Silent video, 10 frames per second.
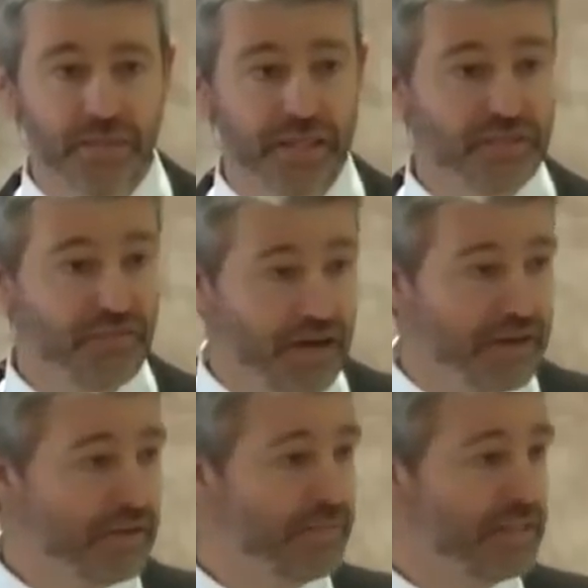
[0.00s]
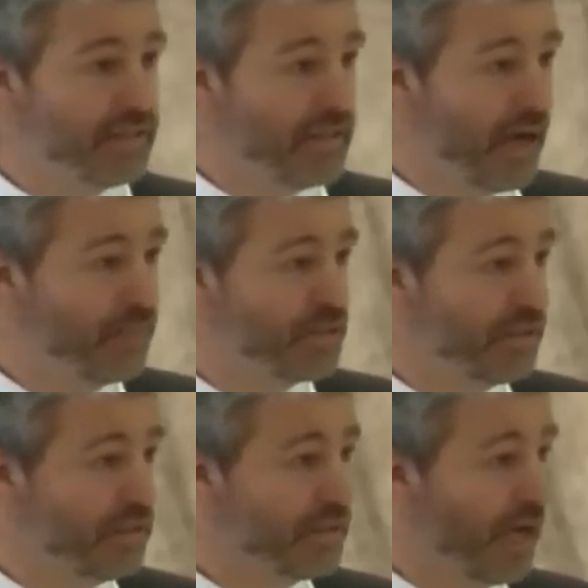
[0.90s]
Because Father means
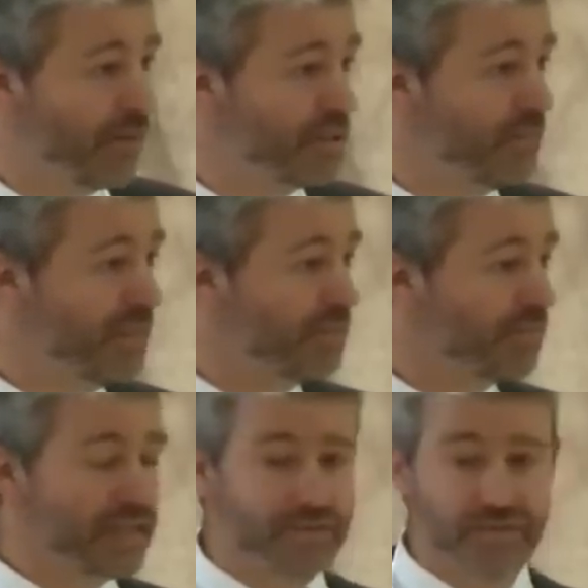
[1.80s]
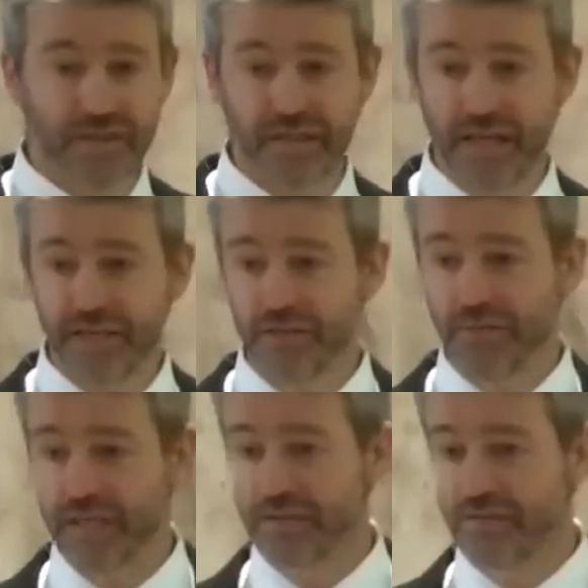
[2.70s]
adoption. Adoption means reconciliation.
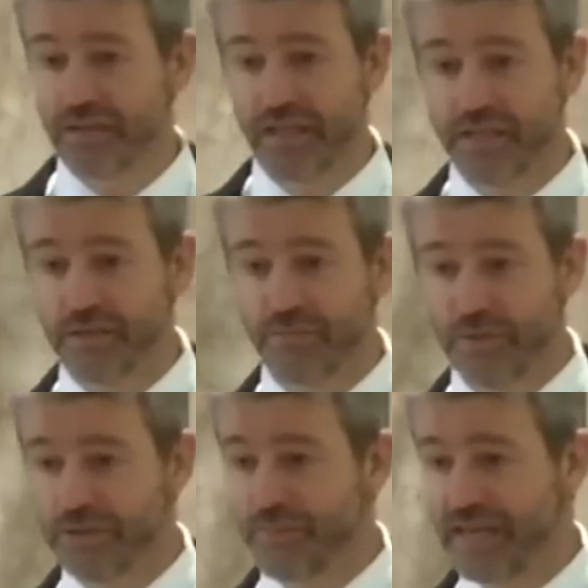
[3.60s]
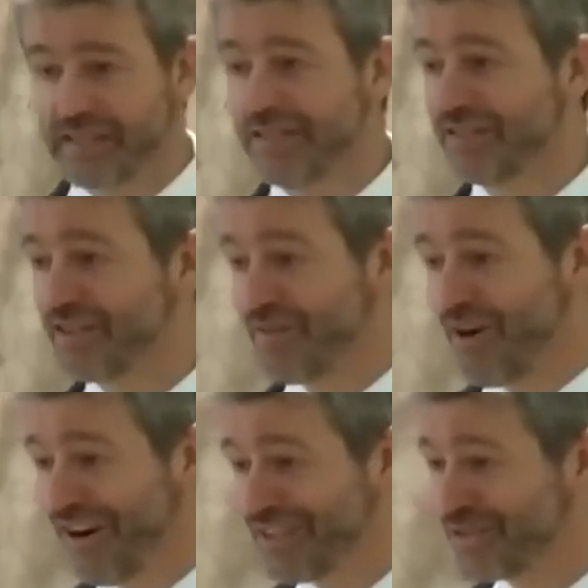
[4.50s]
Reconciliation points back to the
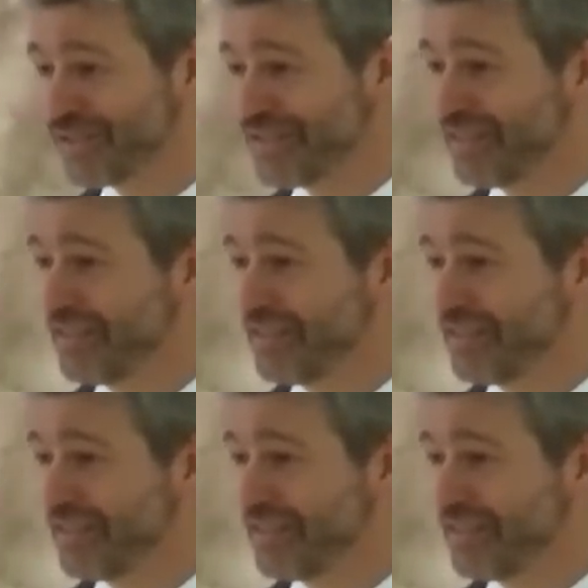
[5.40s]
cross.